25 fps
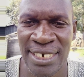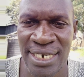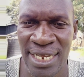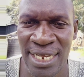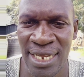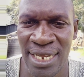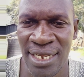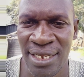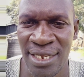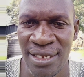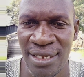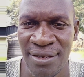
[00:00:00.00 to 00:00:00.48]

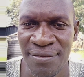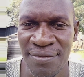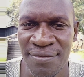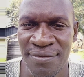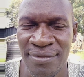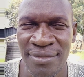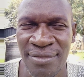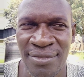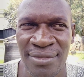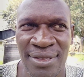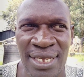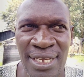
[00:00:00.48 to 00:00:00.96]
day.
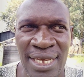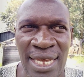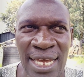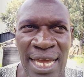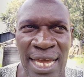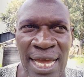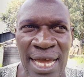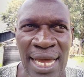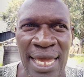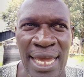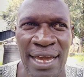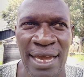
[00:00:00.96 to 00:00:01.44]

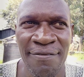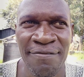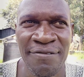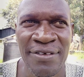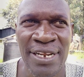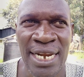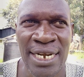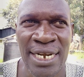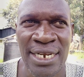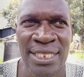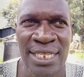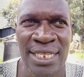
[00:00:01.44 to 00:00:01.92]
I have
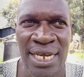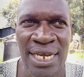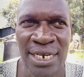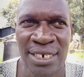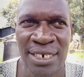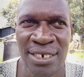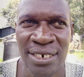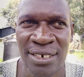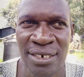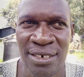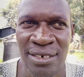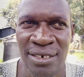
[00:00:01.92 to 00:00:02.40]
done
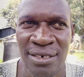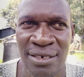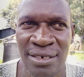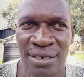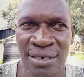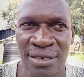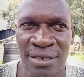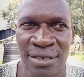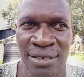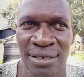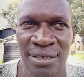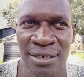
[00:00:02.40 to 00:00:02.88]
that
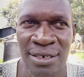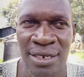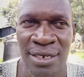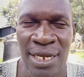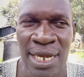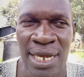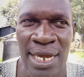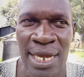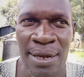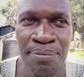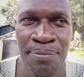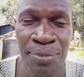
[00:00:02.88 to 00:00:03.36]

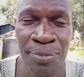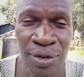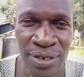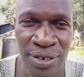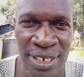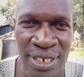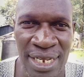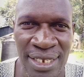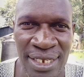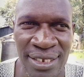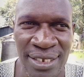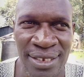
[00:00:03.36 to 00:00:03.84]

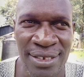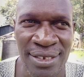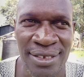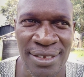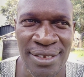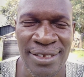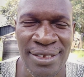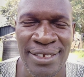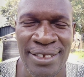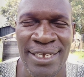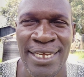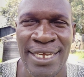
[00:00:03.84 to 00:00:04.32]
process,
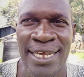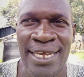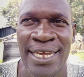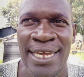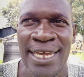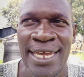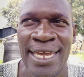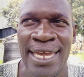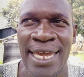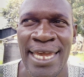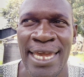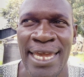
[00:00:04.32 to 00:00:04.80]

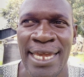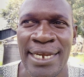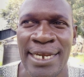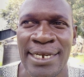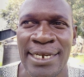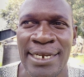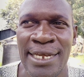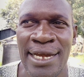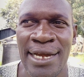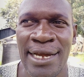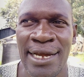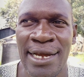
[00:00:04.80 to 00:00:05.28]

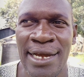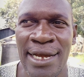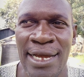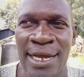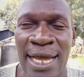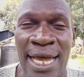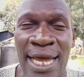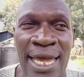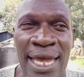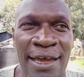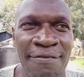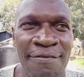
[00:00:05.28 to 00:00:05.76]
and I
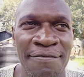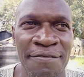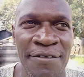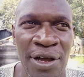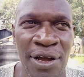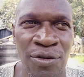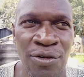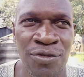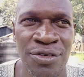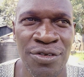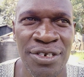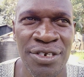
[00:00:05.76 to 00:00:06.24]
have
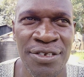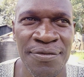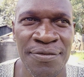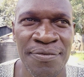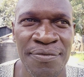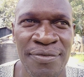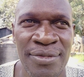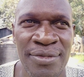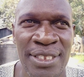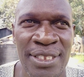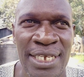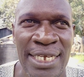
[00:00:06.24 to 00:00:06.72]
found
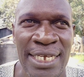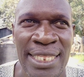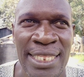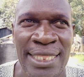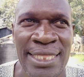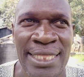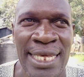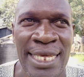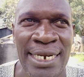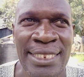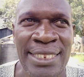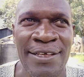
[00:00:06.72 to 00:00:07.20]

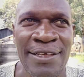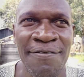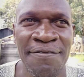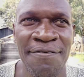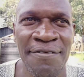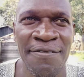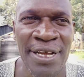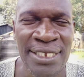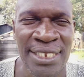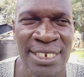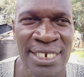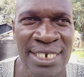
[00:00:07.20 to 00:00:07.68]
that the
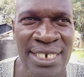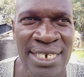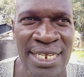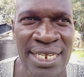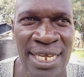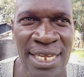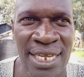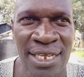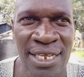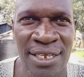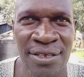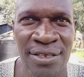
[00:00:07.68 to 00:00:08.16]
first
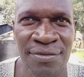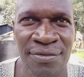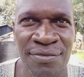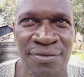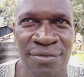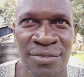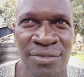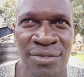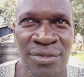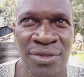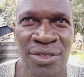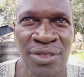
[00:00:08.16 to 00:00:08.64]
day
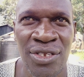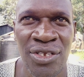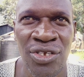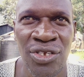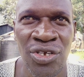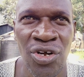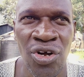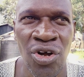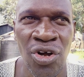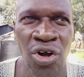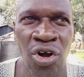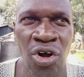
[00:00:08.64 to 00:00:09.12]

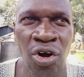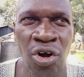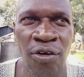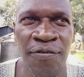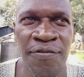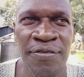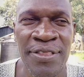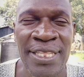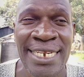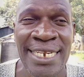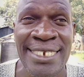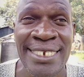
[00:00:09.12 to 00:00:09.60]

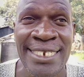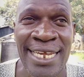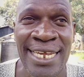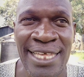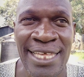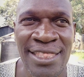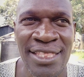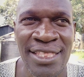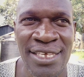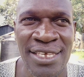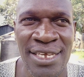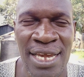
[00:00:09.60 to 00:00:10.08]
of the
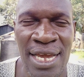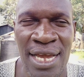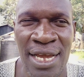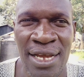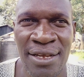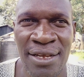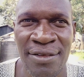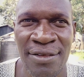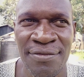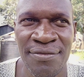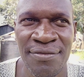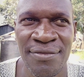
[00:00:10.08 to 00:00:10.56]
10th year
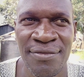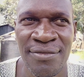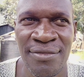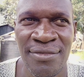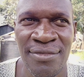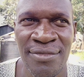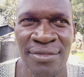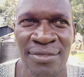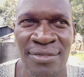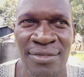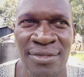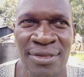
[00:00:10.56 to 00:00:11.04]

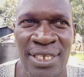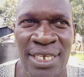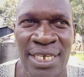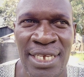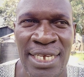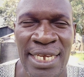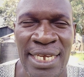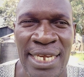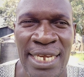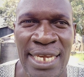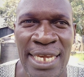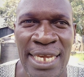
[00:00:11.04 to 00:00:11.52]

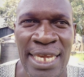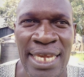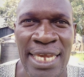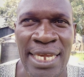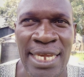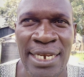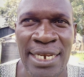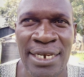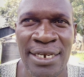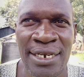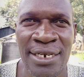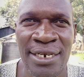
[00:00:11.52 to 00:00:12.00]

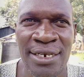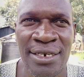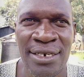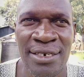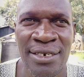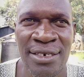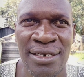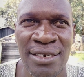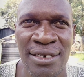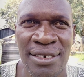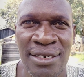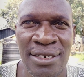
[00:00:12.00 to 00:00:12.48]
in
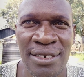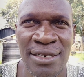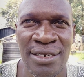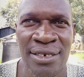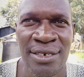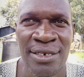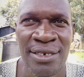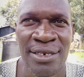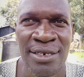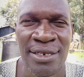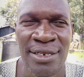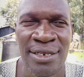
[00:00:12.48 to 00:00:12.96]

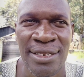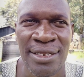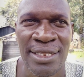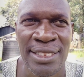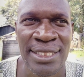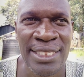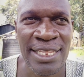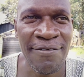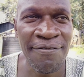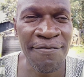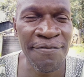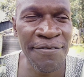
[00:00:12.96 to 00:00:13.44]

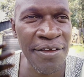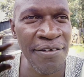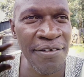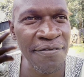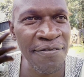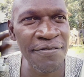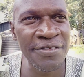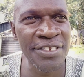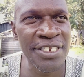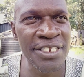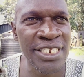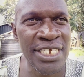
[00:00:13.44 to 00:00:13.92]
the
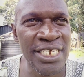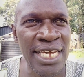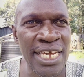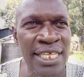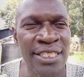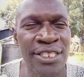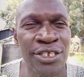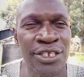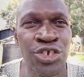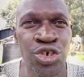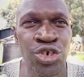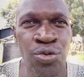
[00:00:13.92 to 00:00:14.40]

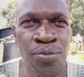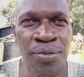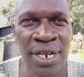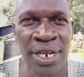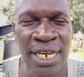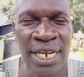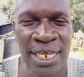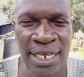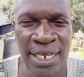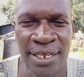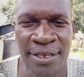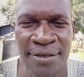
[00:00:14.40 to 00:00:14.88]
50th
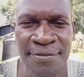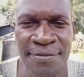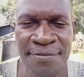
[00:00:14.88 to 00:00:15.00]
Jubilee